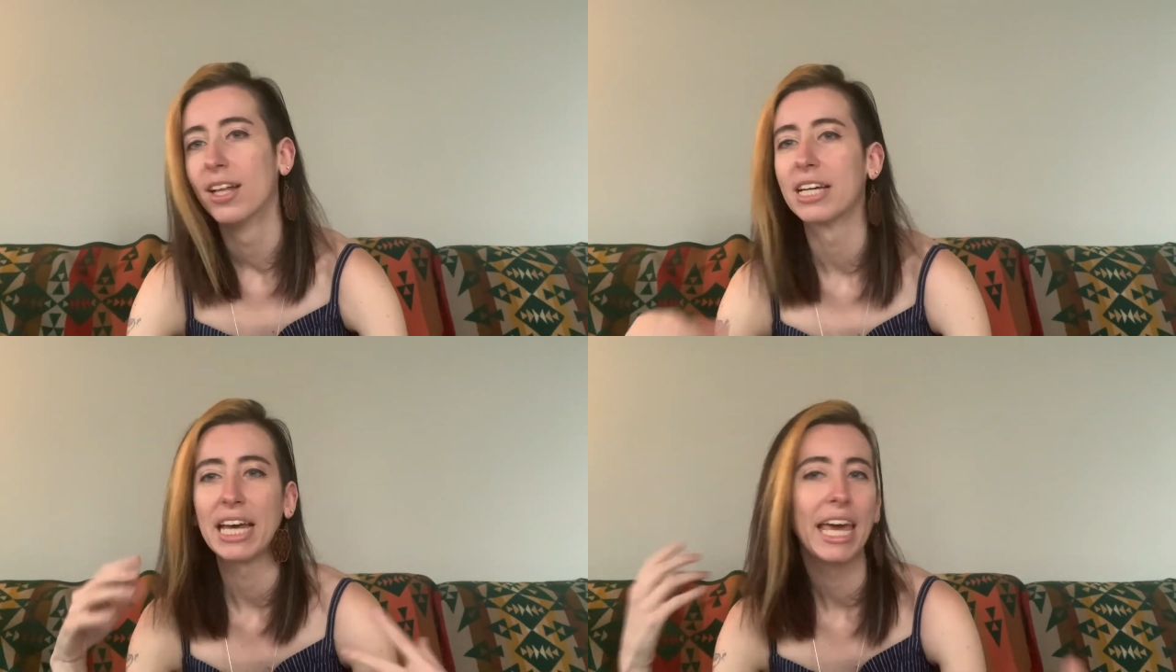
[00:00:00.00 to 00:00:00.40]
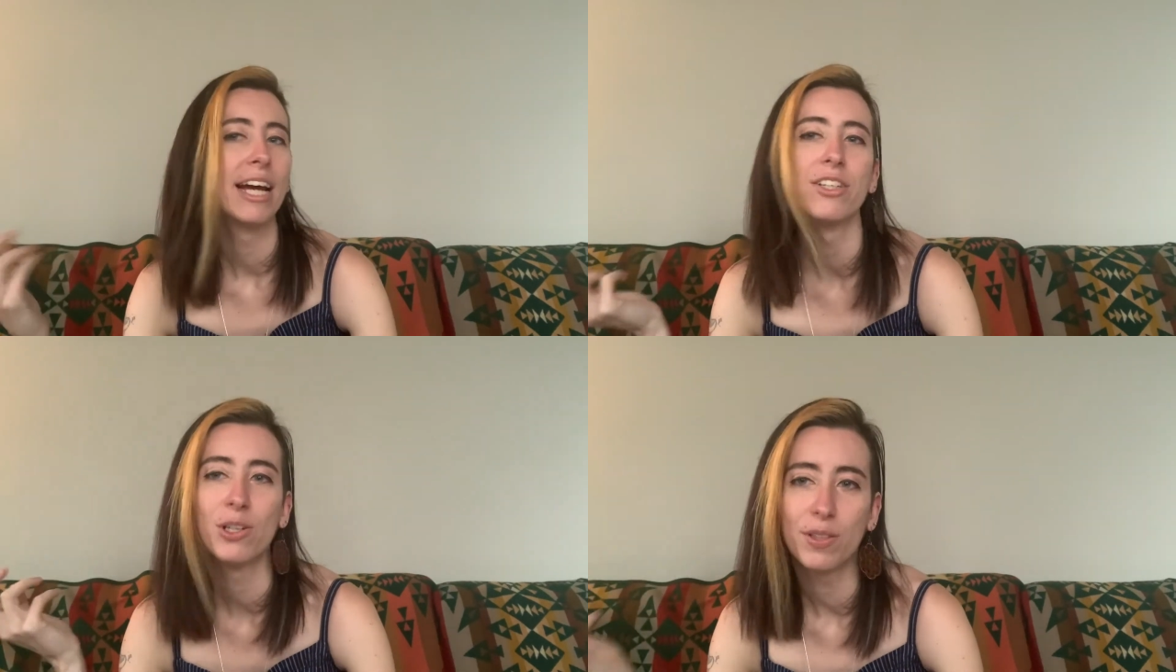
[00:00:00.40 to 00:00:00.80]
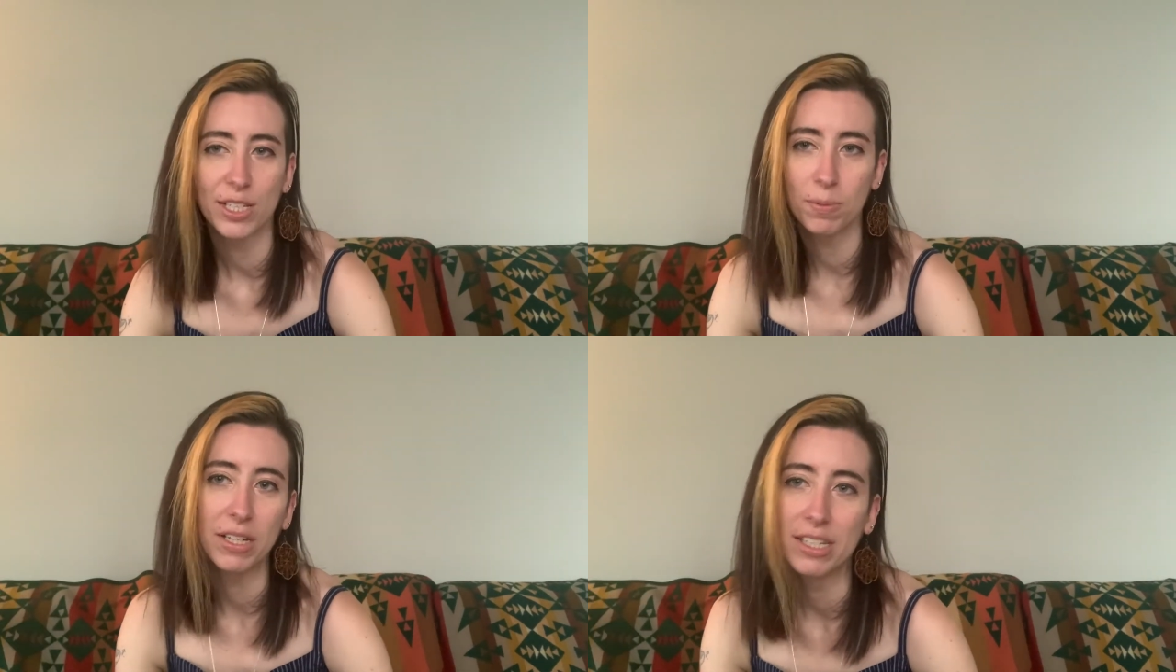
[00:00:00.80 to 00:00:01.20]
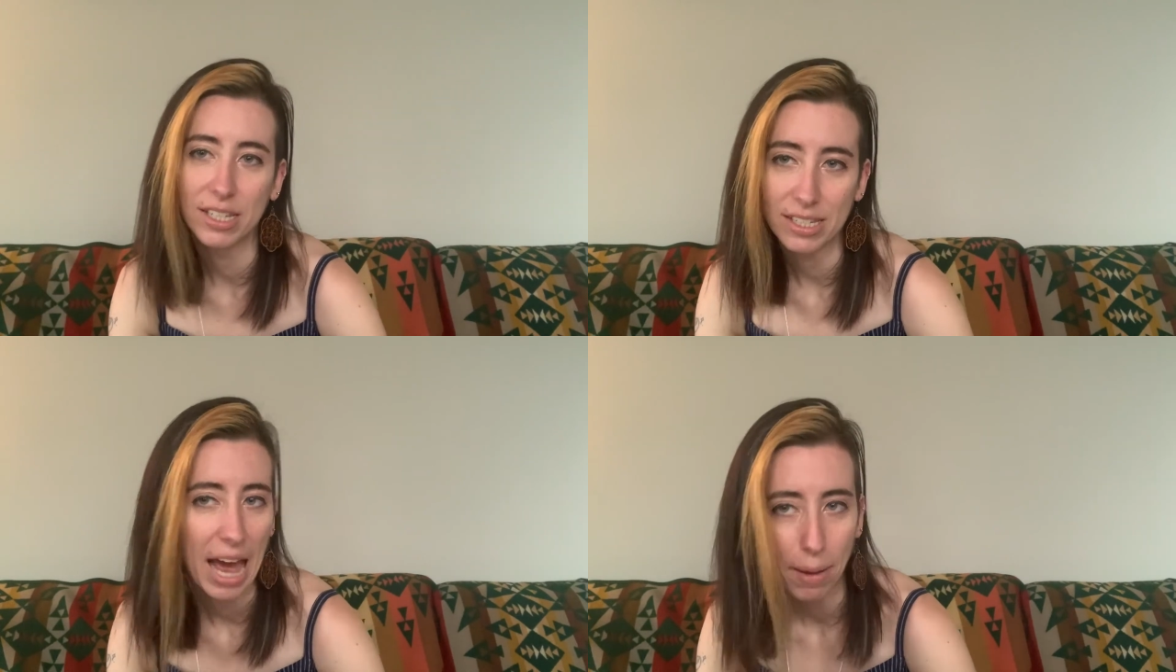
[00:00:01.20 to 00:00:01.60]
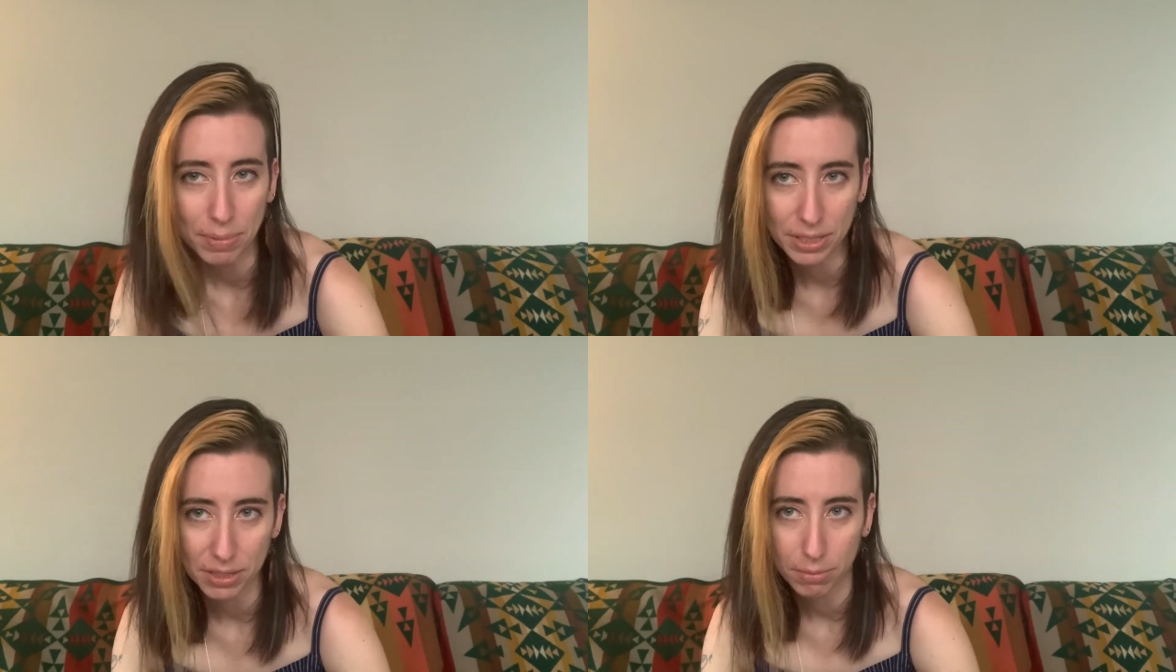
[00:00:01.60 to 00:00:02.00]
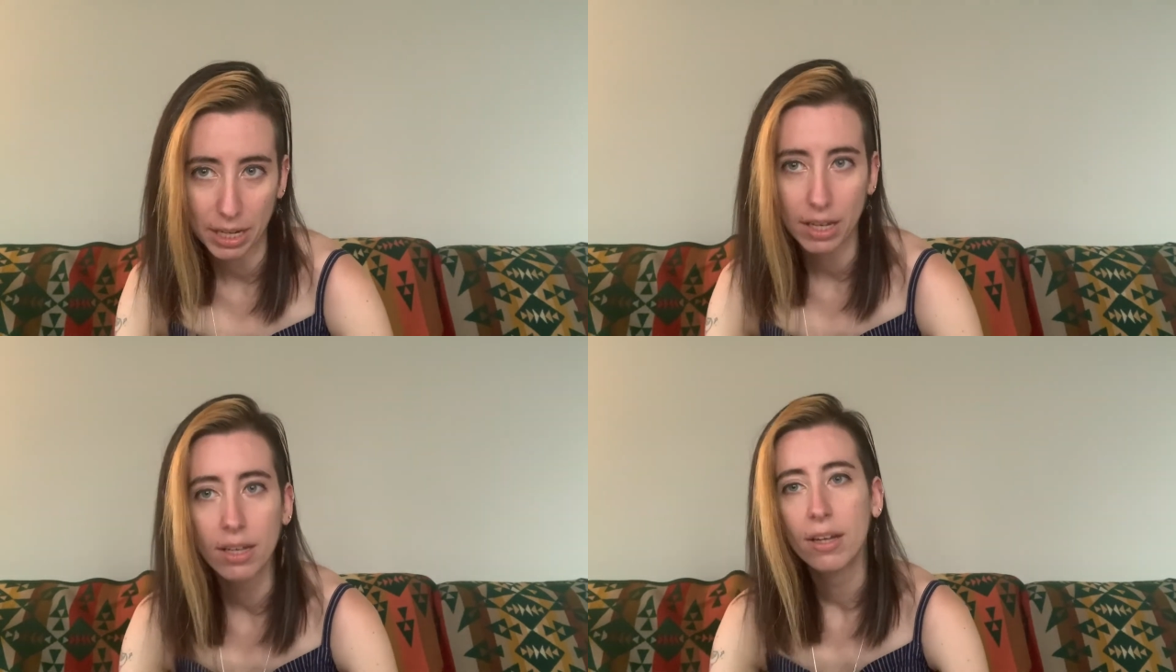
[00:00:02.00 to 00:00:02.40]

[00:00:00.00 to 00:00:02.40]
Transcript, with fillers: I can't do this because this happened to me.